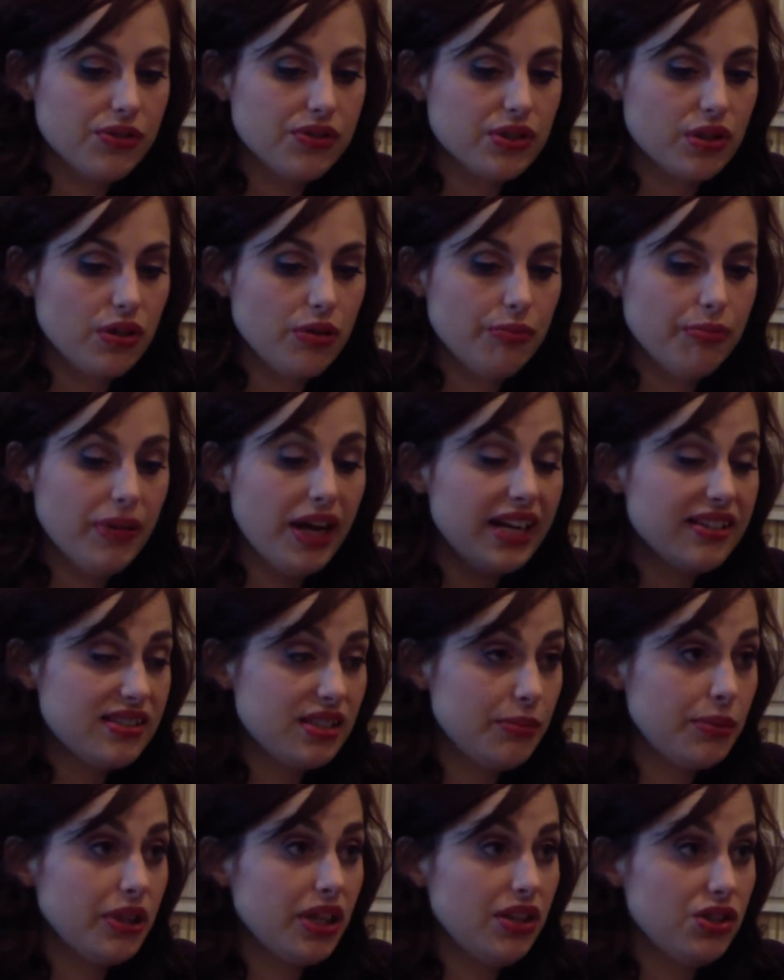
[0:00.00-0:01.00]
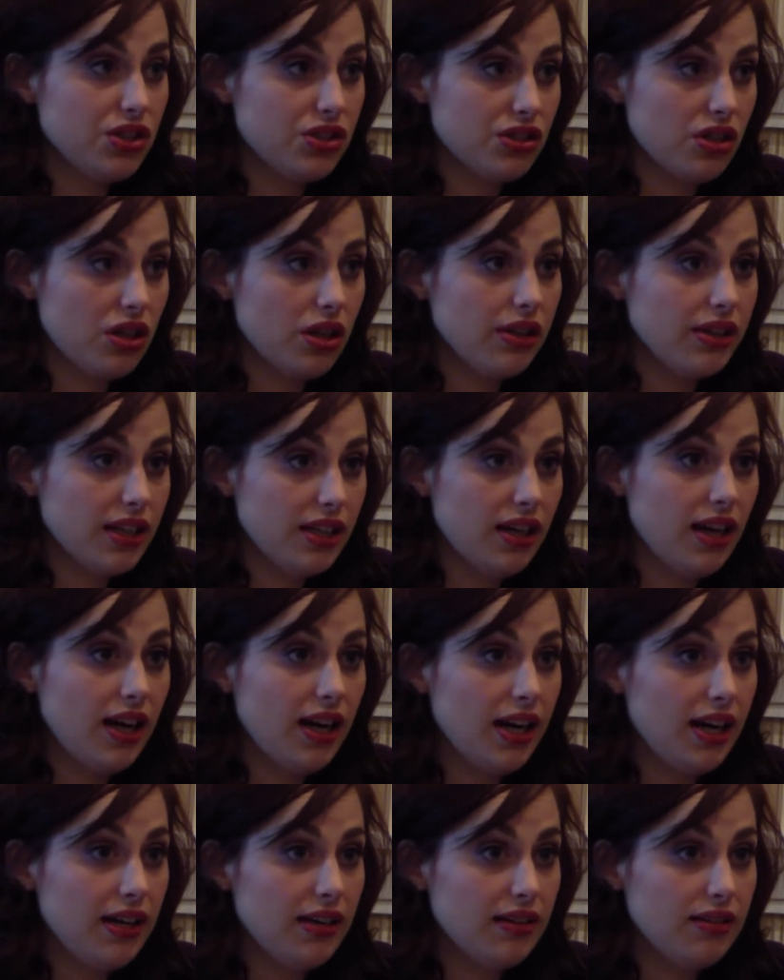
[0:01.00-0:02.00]
So my stipulations are that
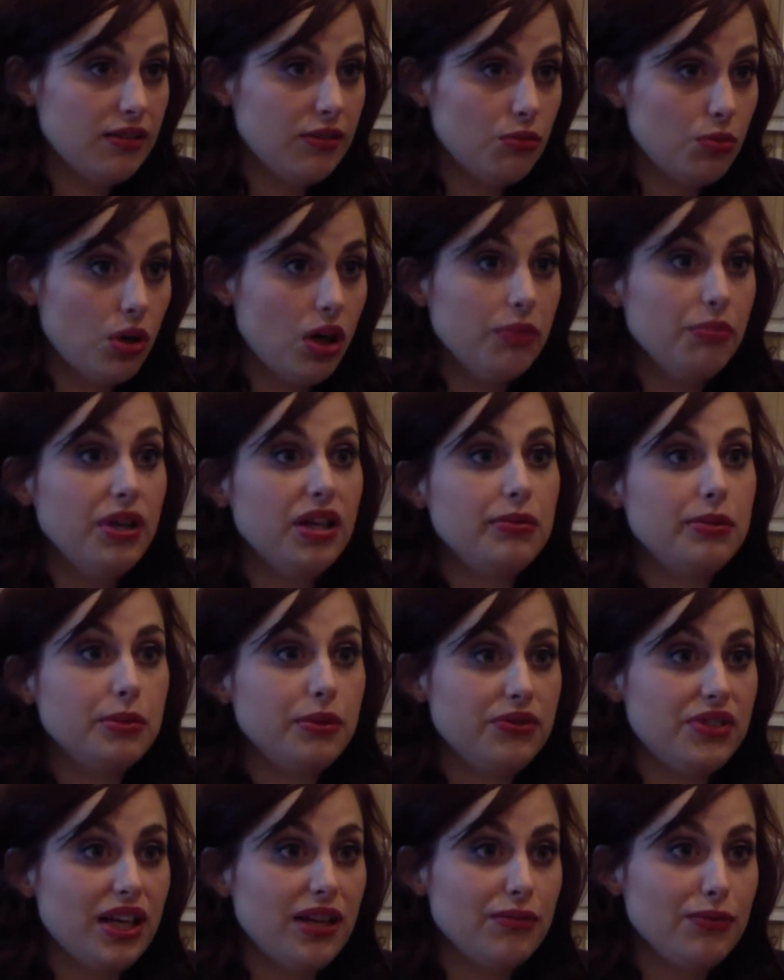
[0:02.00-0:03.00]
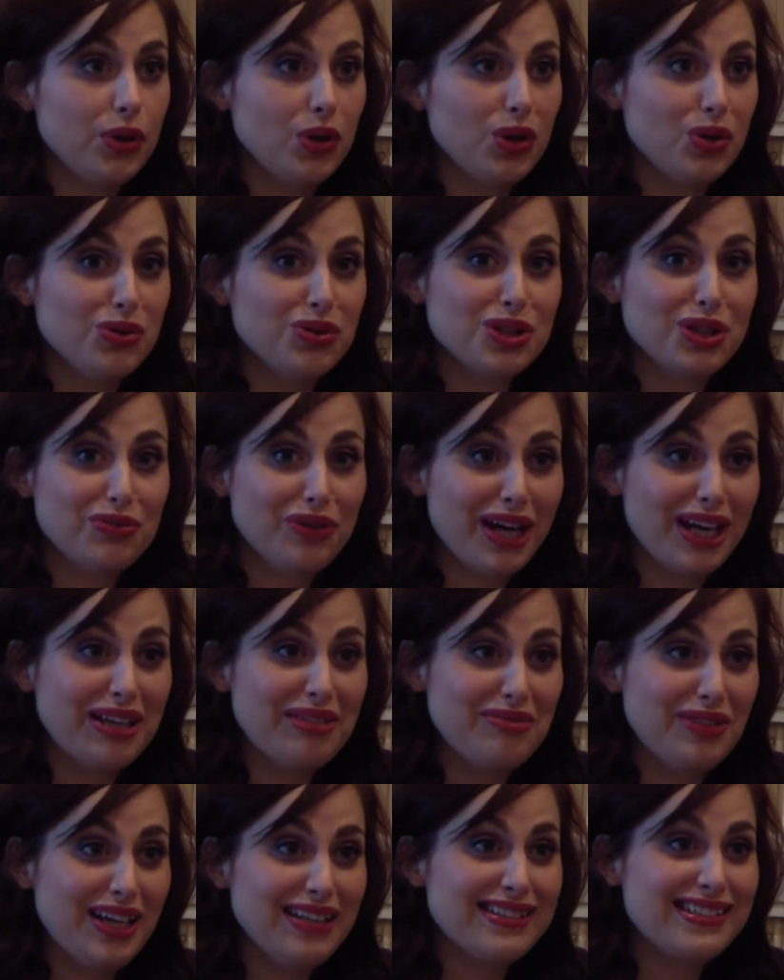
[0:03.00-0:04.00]
I want minimum of 10 photos. If I
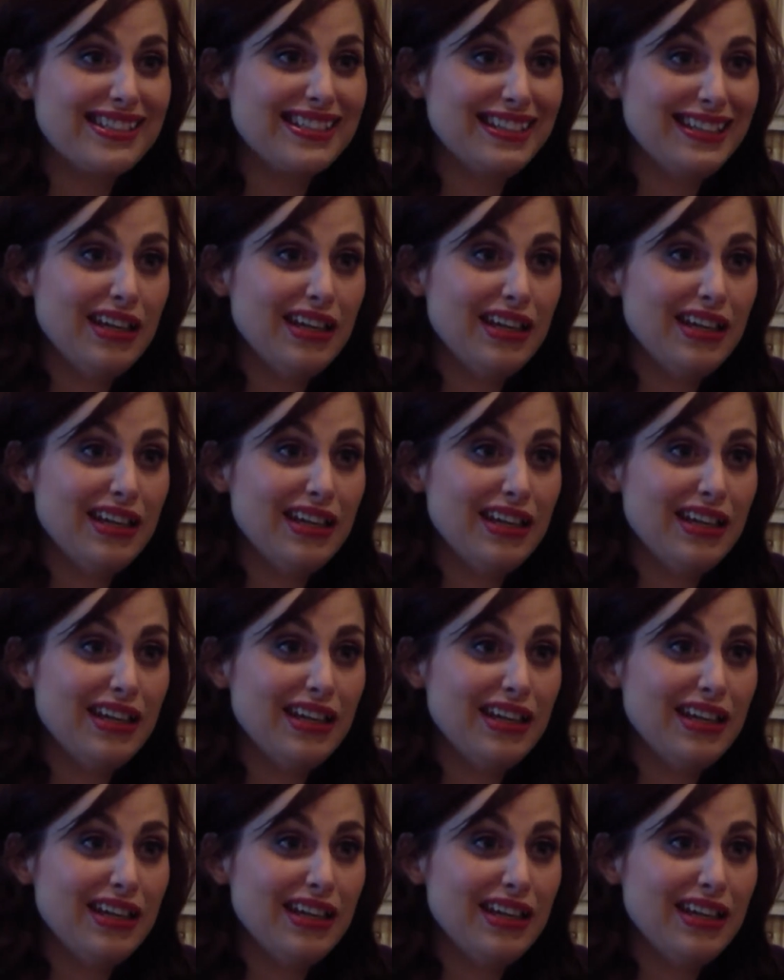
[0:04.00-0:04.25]
invest